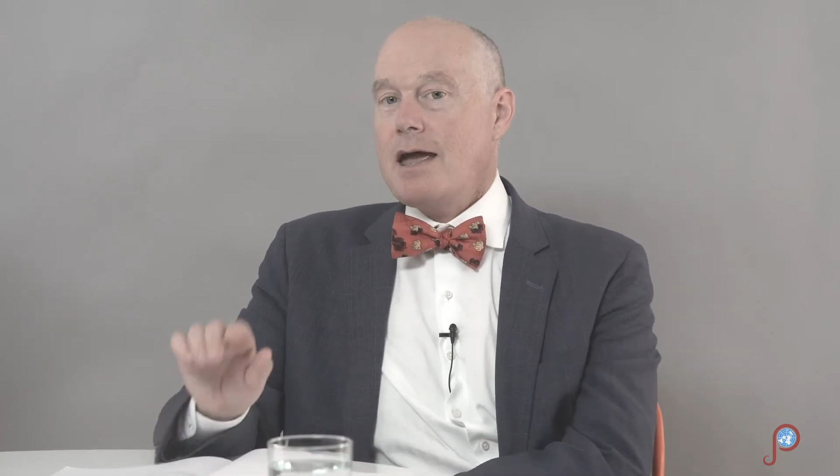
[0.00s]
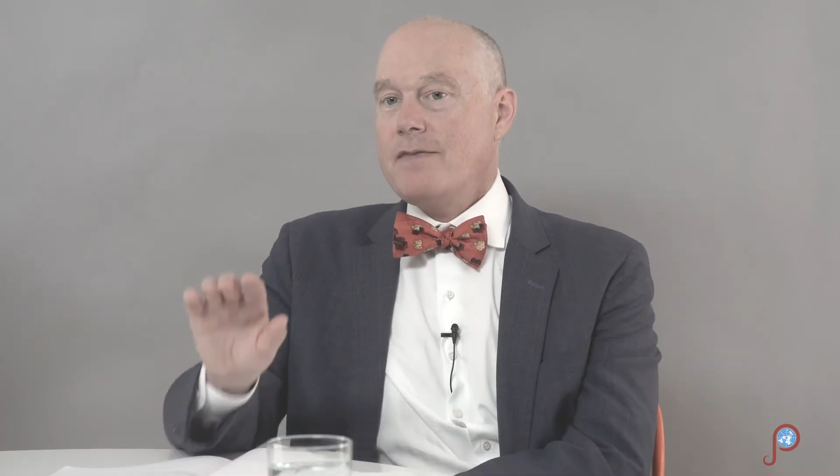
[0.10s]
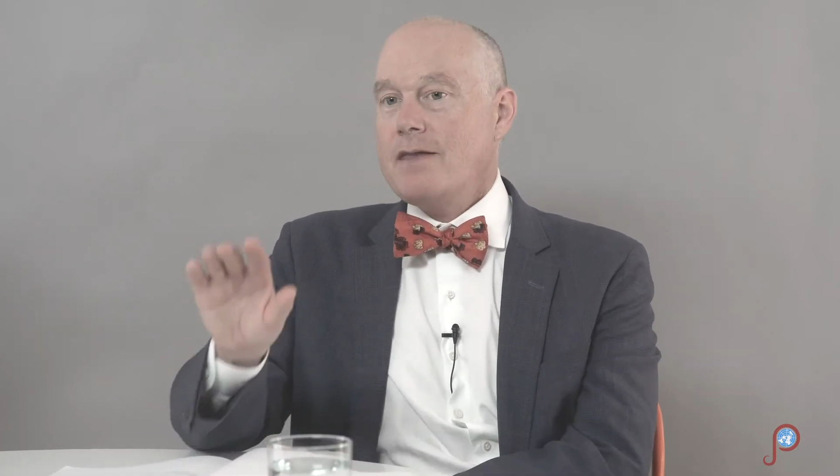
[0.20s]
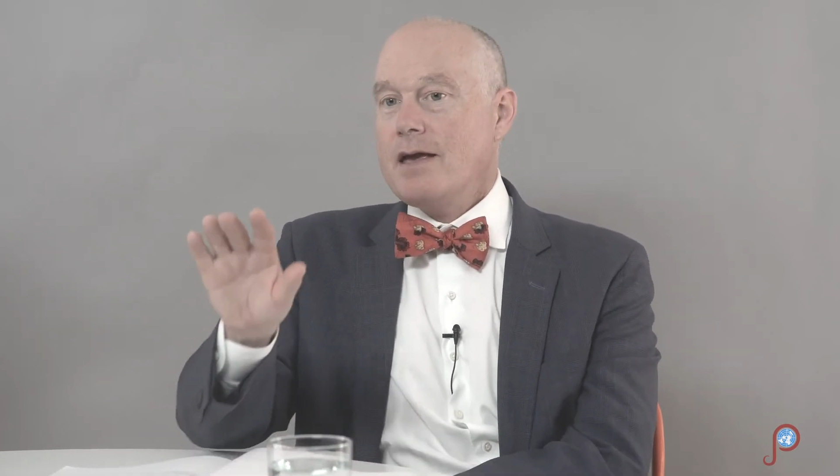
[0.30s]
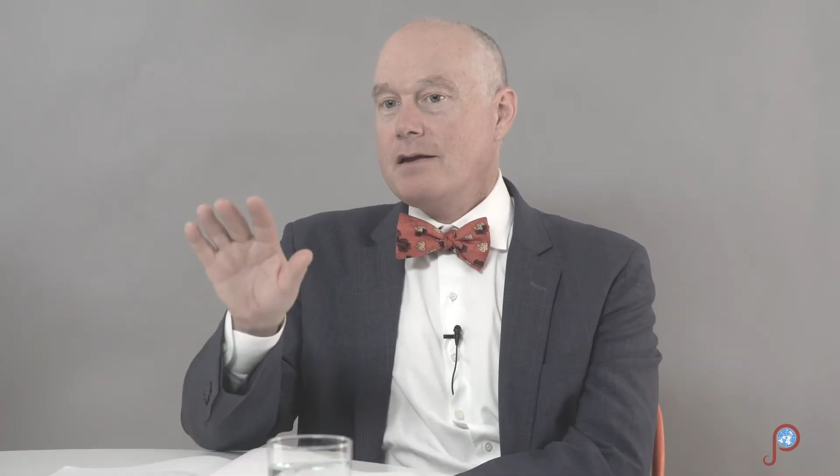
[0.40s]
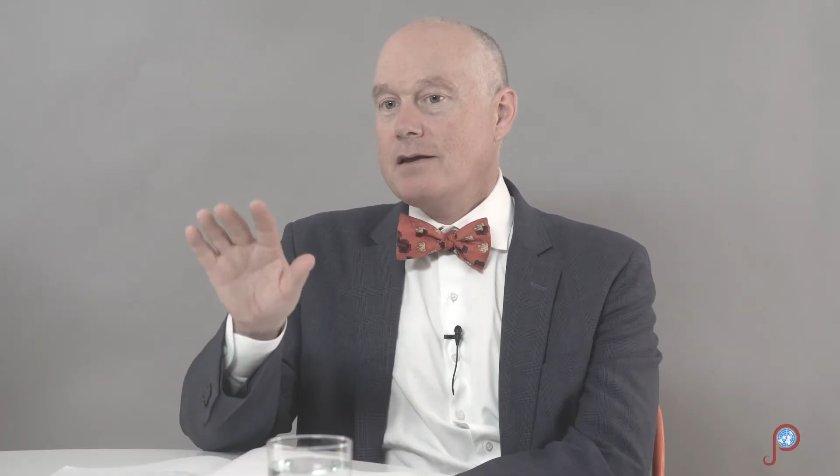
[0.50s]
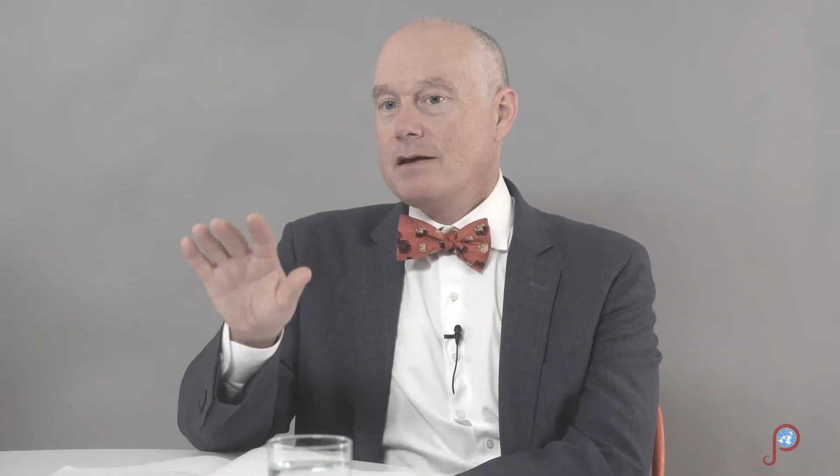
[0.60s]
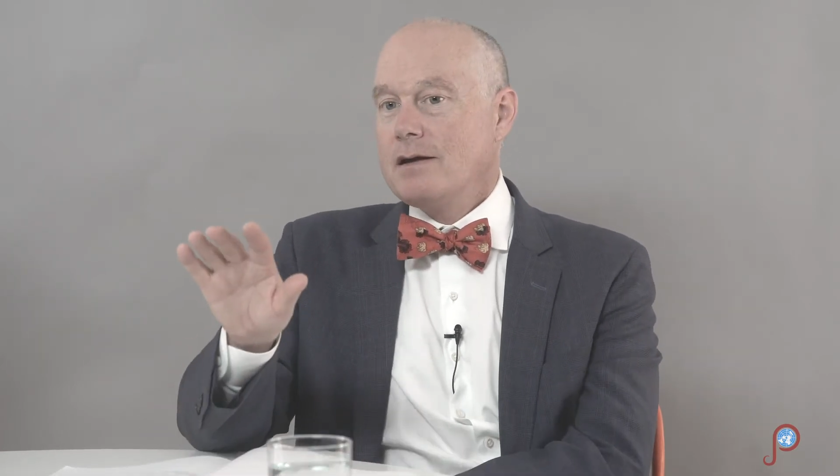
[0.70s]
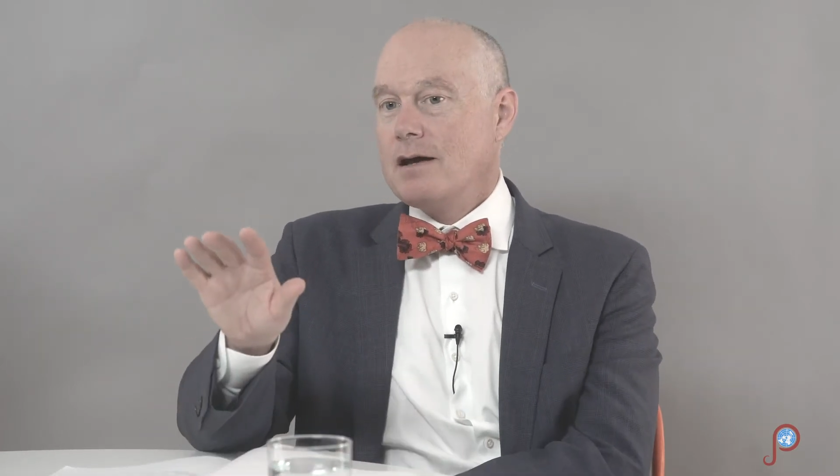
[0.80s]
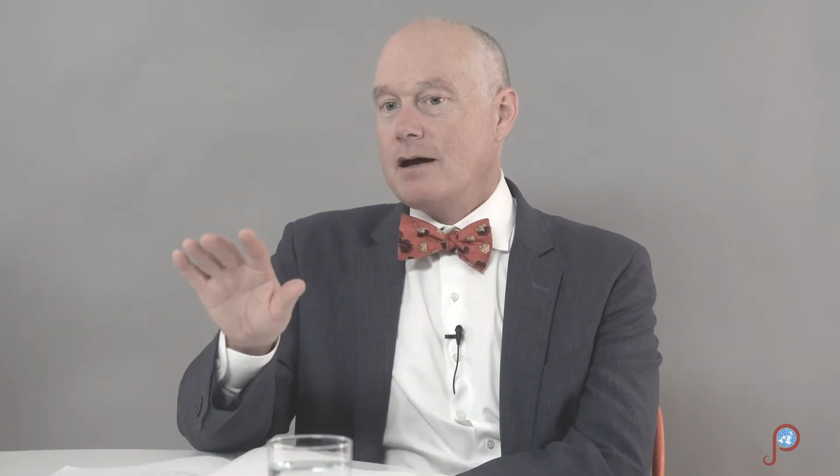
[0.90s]
and then
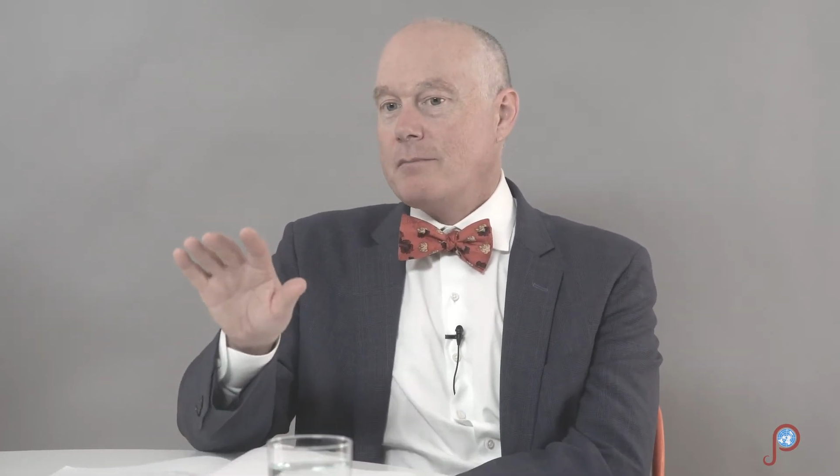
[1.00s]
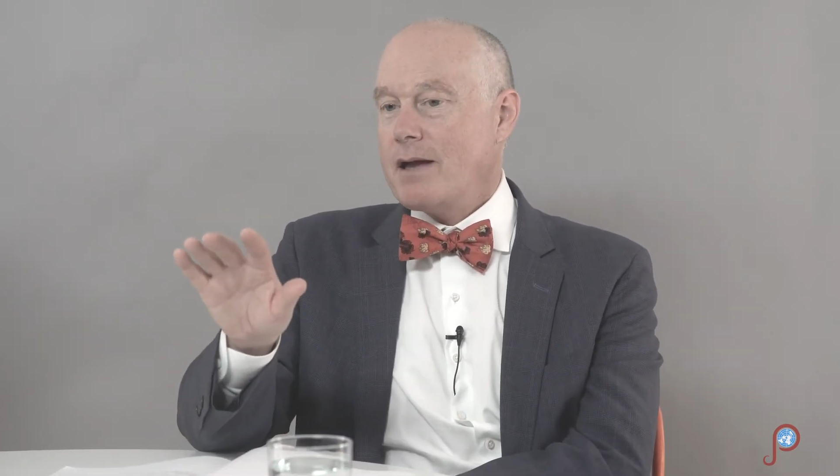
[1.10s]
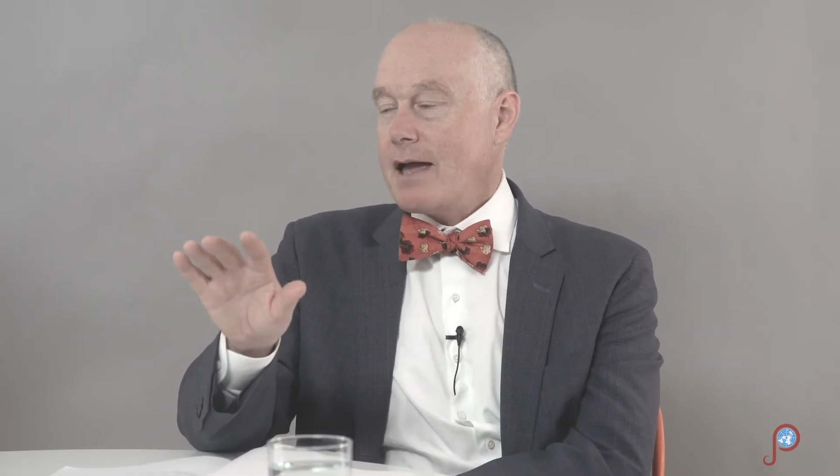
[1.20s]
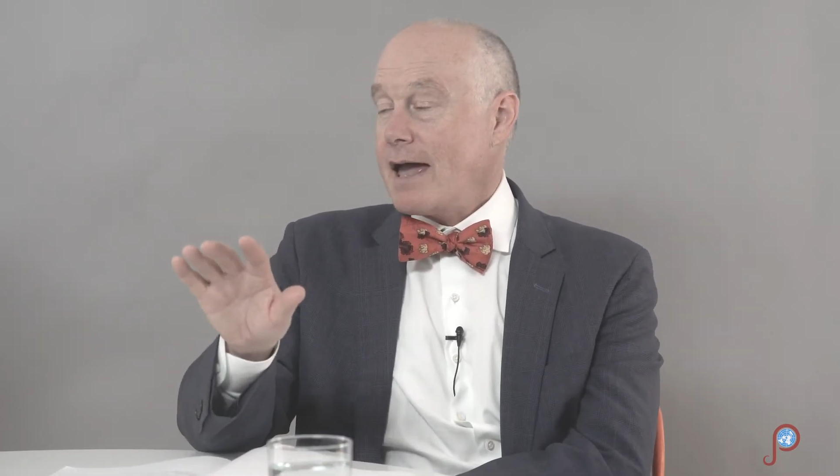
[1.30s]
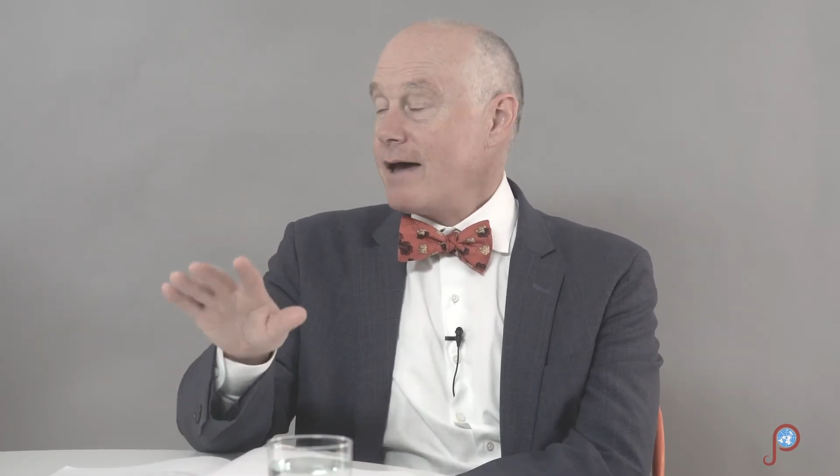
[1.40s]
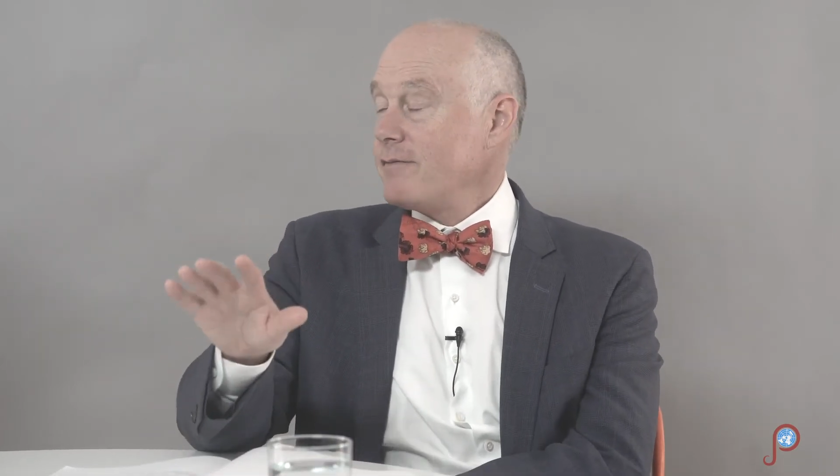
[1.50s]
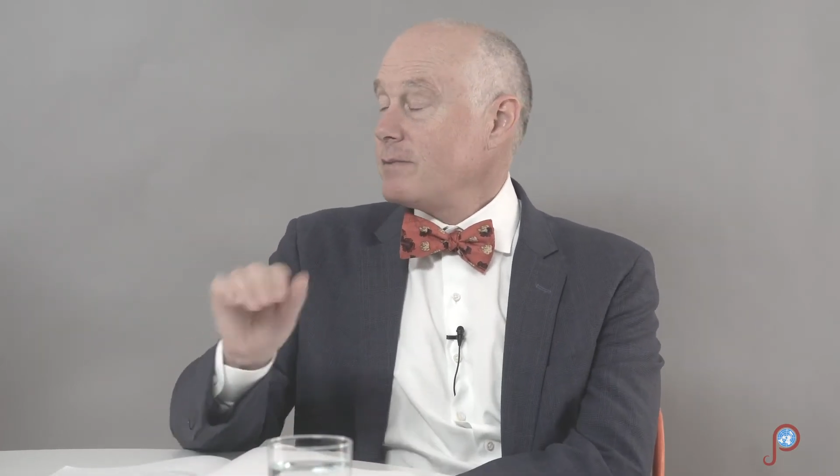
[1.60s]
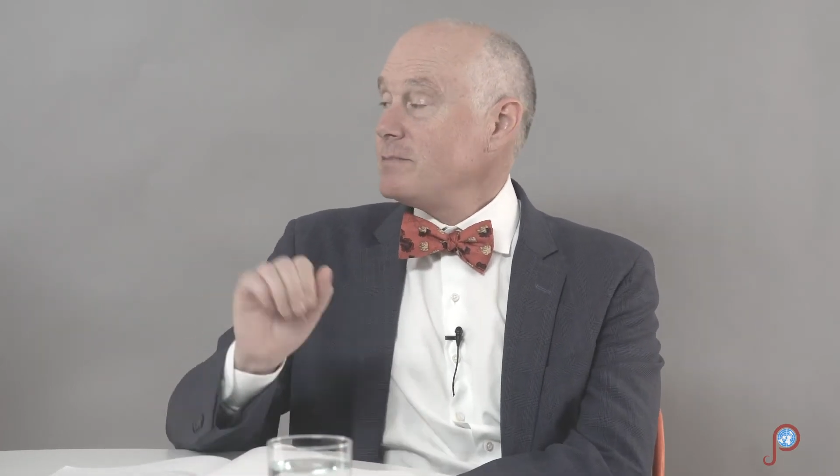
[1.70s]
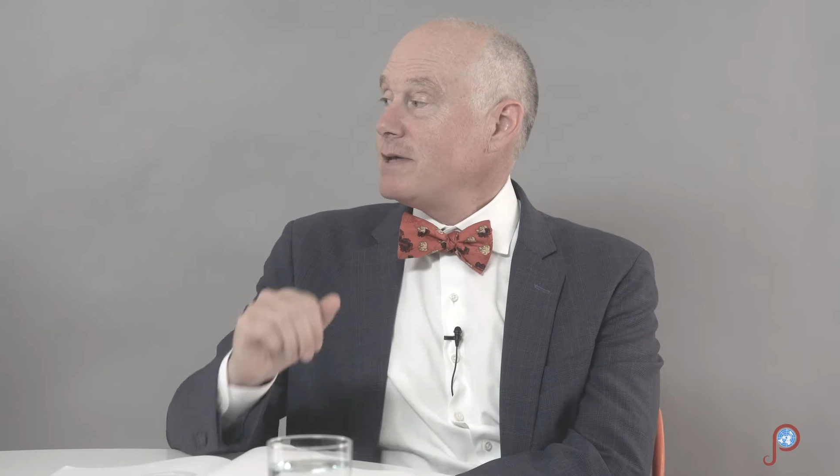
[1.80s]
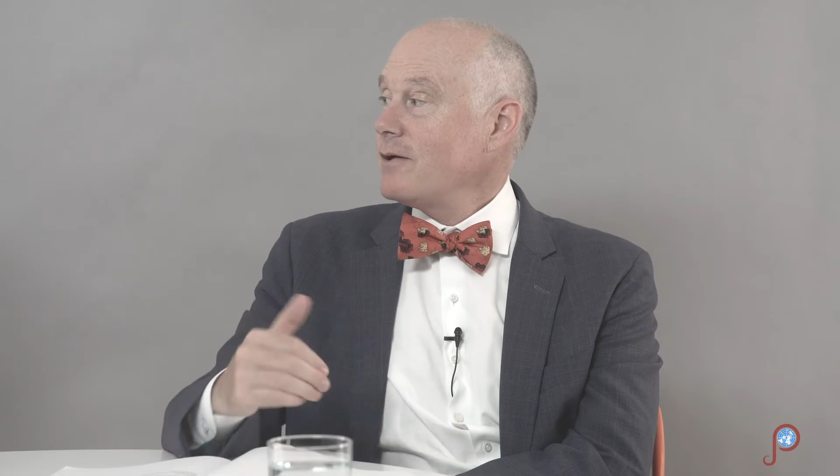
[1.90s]
um, have
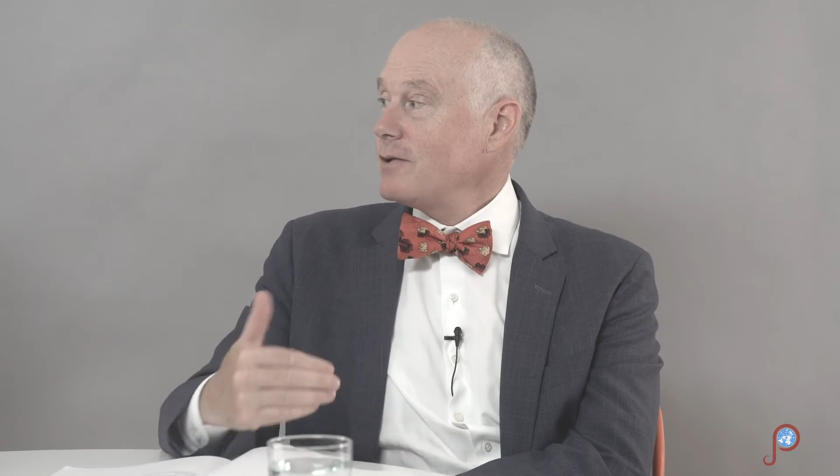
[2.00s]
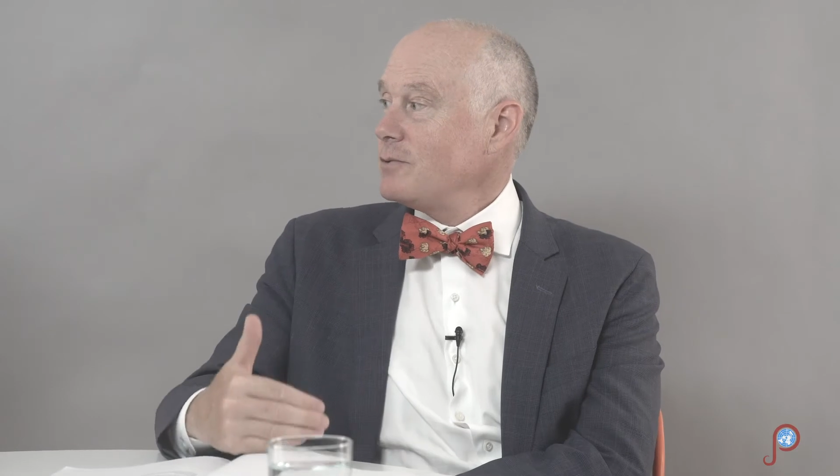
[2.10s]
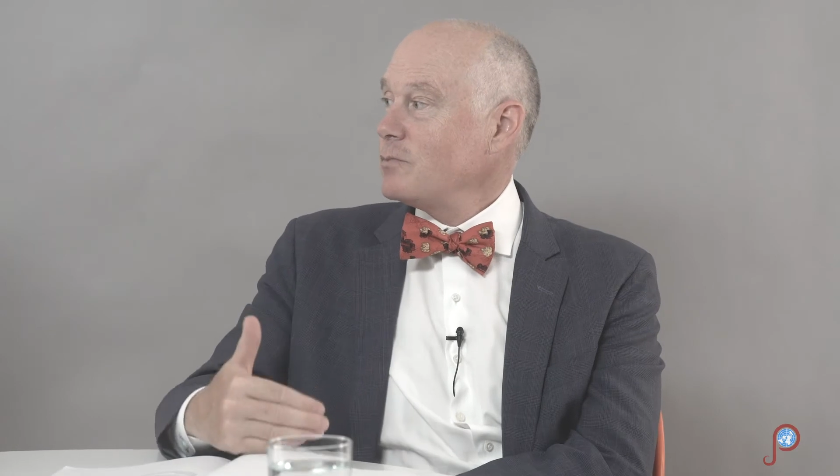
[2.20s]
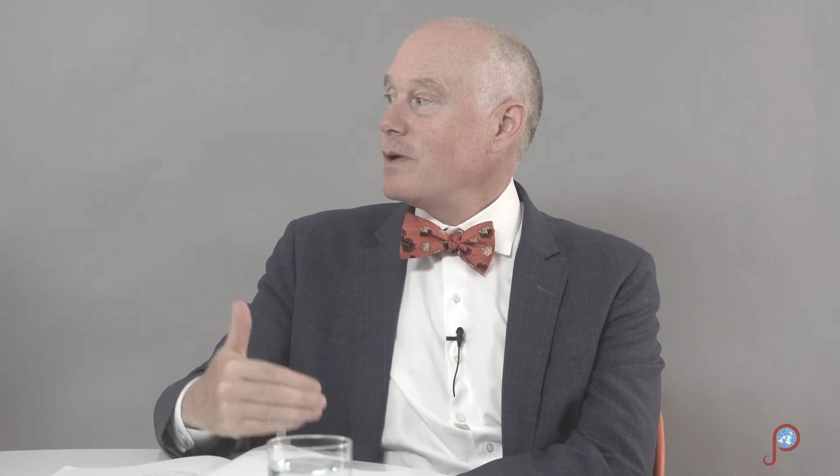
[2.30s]
them tell you